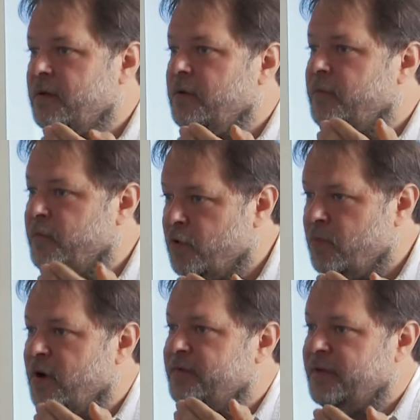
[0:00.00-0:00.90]

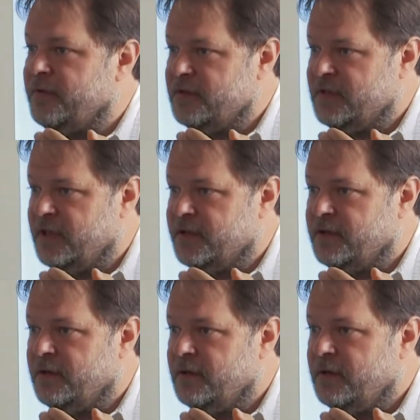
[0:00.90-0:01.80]
form of
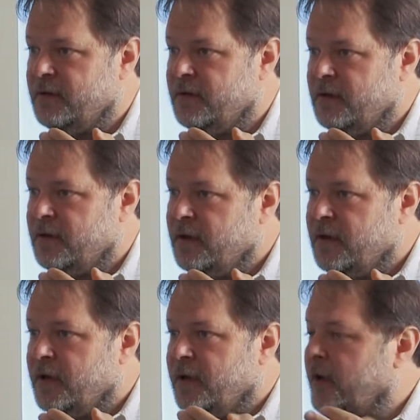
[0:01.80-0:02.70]
differentiation.
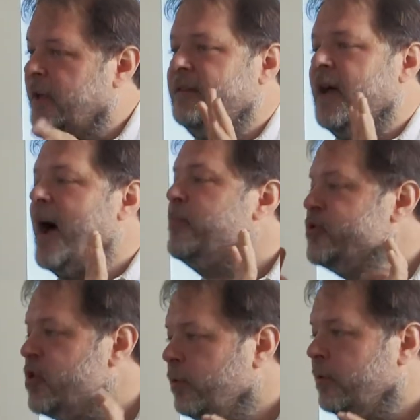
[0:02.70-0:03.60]
It
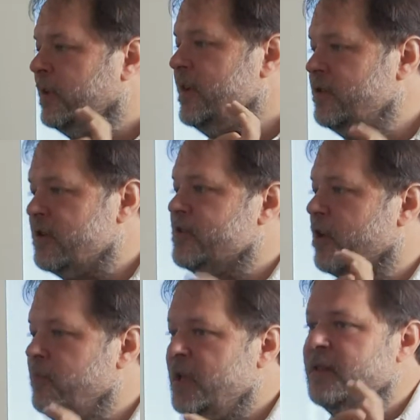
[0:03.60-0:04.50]
absolutely does
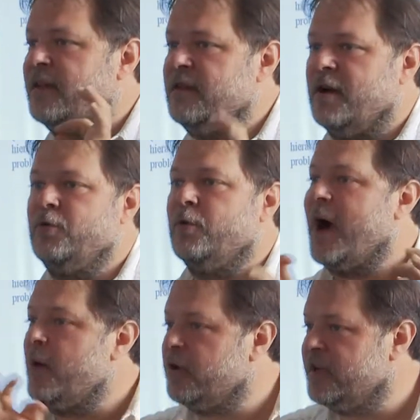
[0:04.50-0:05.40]
not mean that there are no
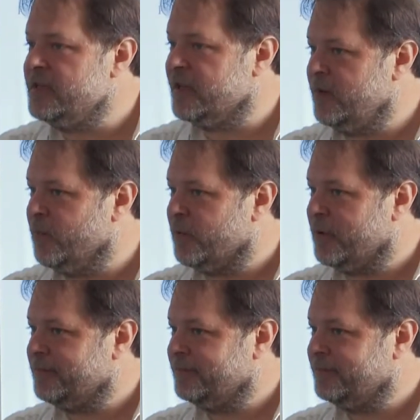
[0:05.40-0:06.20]
hierarchies anymore.